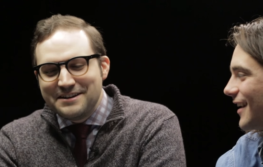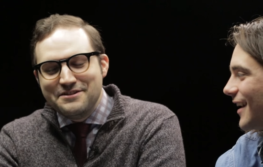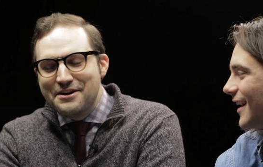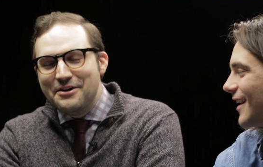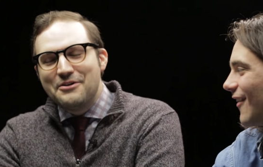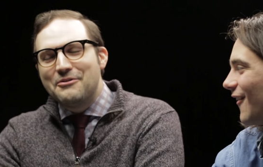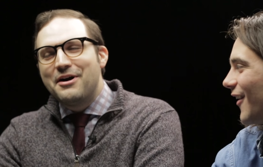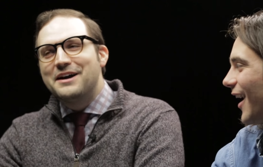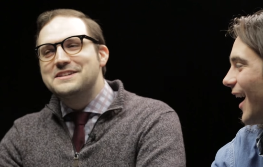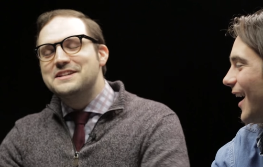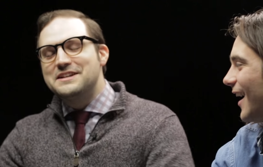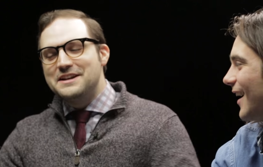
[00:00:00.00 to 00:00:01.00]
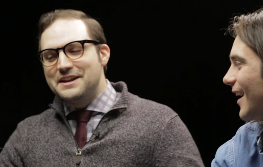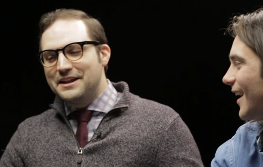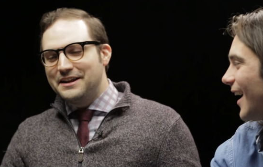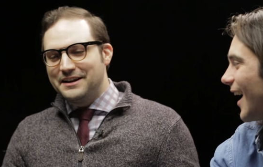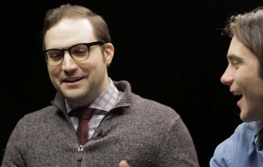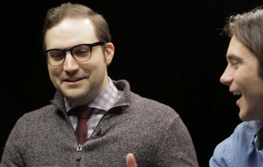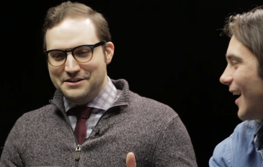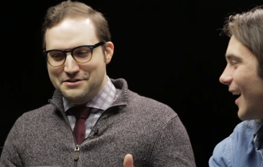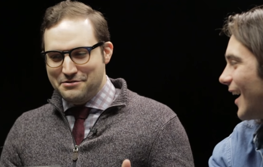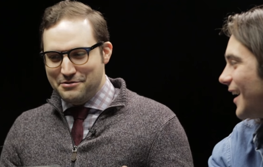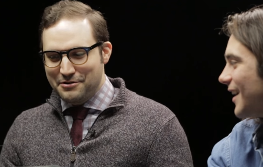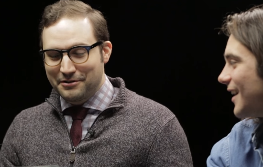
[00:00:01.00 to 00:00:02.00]
Speaker 1: No, I didn't, and I
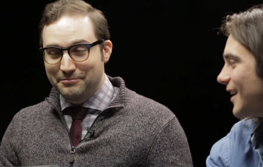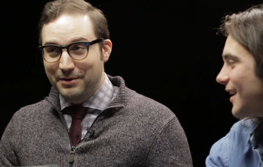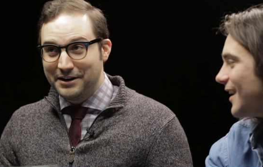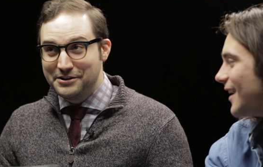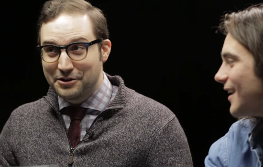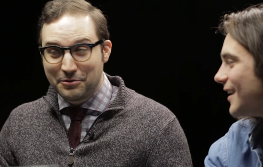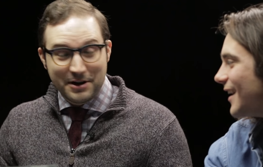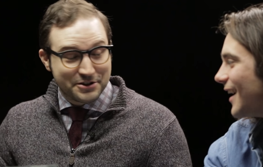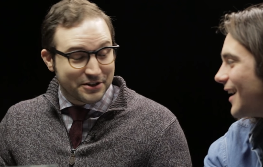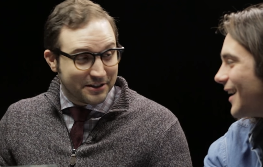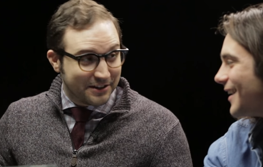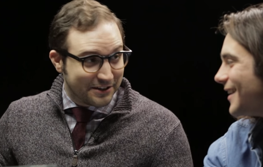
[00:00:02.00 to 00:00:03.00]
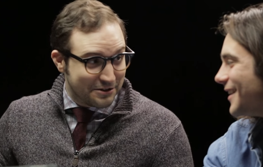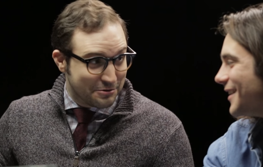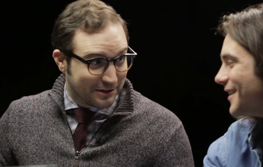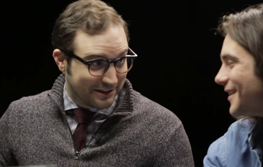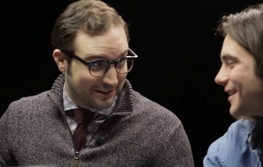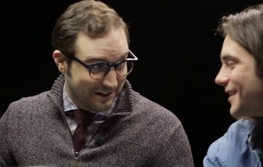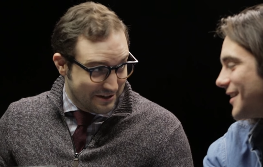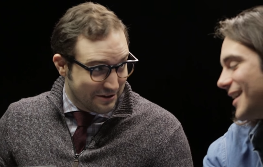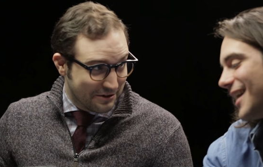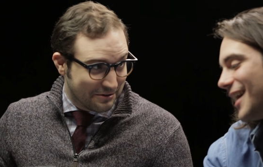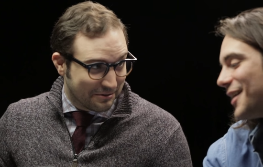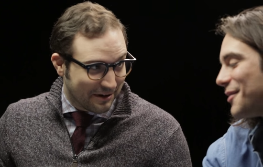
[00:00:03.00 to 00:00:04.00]
know by your question that you clearly
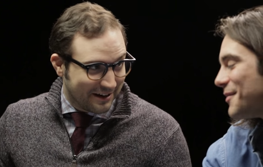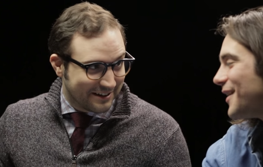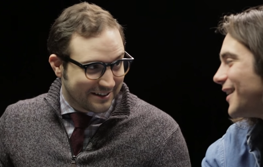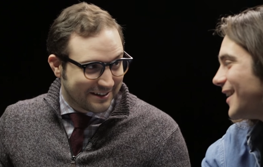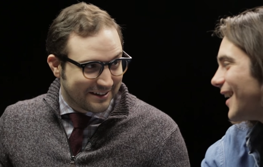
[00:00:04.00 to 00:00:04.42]
do. Yeah, a little right? bit.